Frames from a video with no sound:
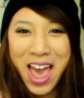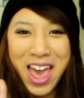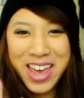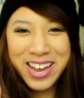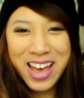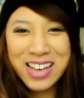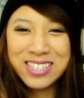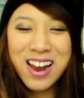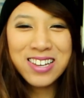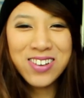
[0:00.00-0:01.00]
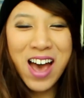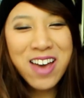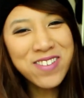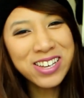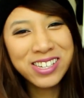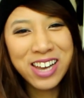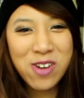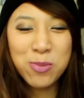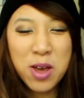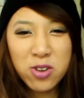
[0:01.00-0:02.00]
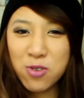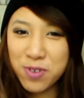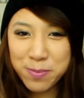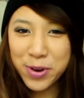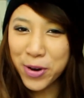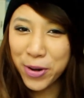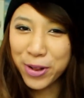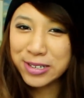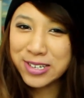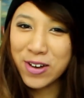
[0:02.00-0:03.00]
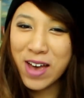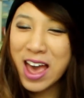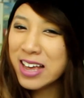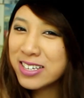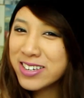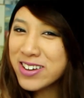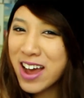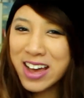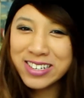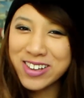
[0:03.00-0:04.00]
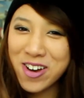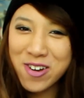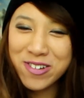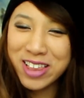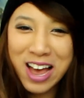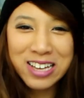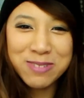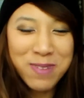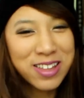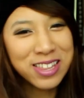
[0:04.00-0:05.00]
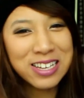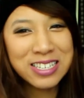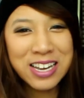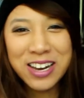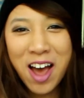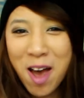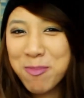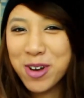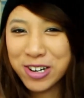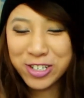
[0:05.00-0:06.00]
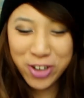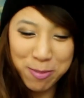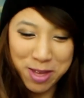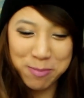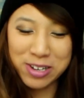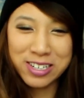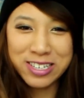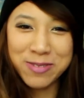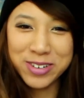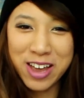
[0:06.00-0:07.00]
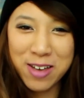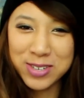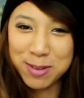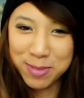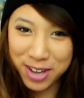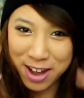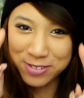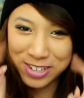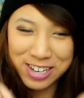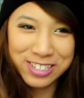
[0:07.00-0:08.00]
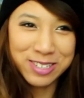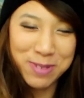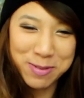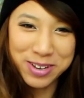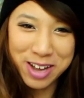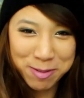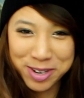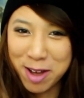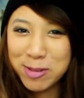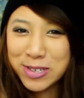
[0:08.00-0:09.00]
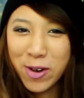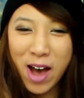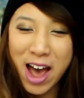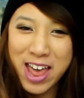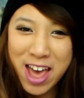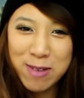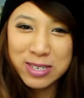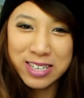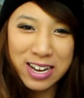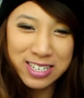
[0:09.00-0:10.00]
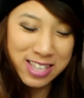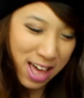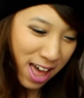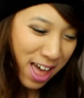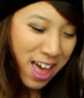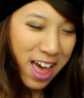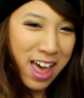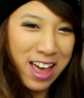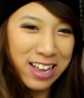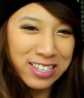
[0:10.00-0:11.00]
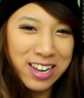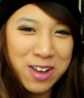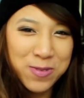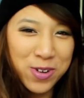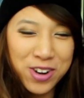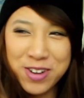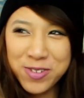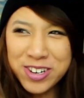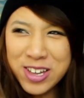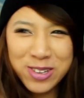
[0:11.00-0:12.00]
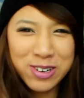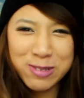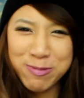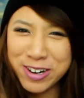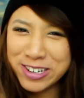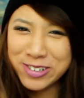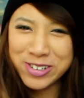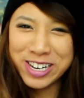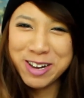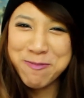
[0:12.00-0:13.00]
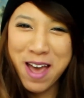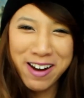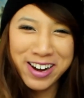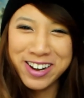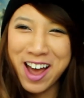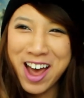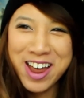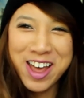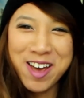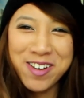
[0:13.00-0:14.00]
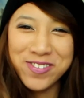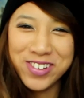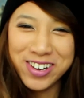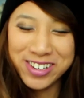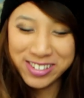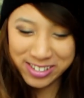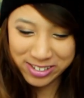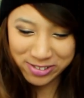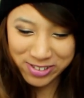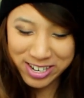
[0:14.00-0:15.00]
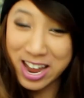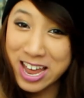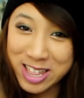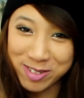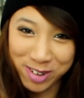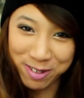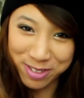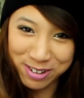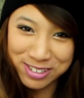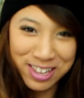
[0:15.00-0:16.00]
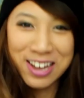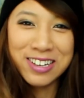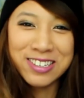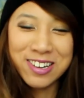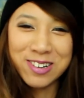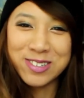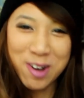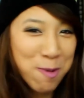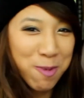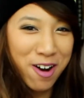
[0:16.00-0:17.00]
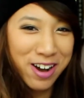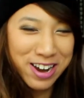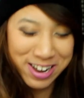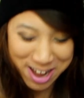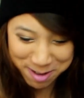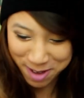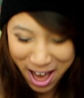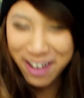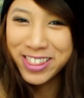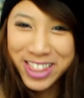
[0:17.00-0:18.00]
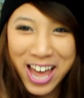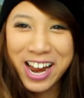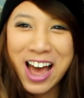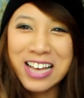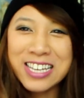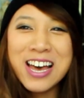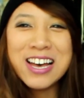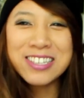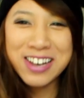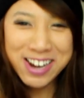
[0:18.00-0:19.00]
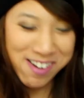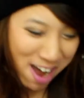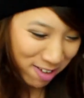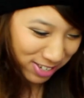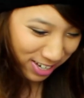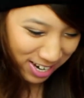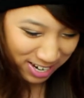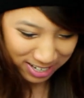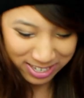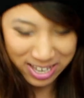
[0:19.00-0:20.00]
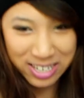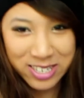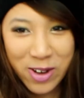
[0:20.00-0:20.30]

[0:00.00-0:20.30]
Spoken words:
Hey guys, alright, so I'm here today with my November haul. So as you guys know, last month I said I'm not going to shop that much because I'm going to have some life changes maybe coming up. So I have stuck to that, and for everyone that thought I was pregnant or getting married, I am not doing either of those things, so don't worry about that guys. So anyway, I'm just going to get into this.